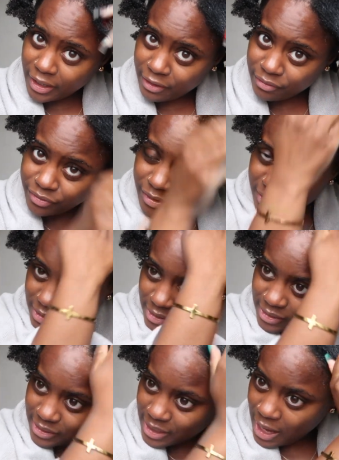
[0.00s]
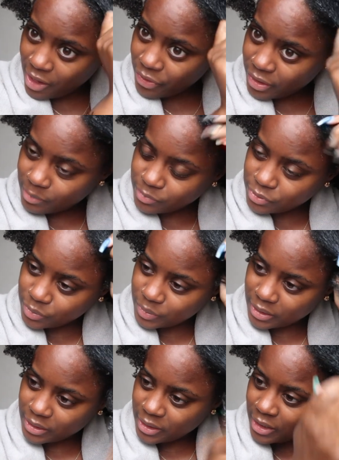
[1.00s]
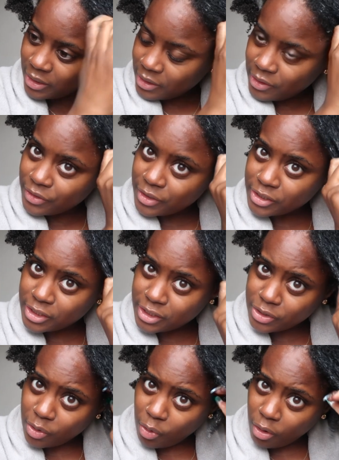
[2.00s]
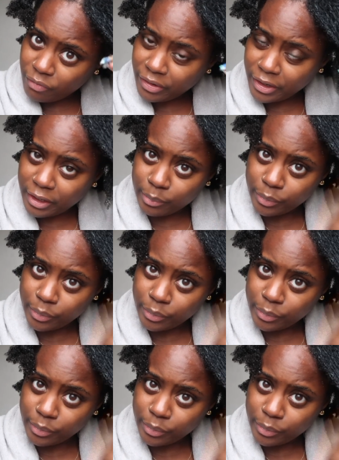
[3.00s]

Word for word: And for the style that I'm doing, this is all very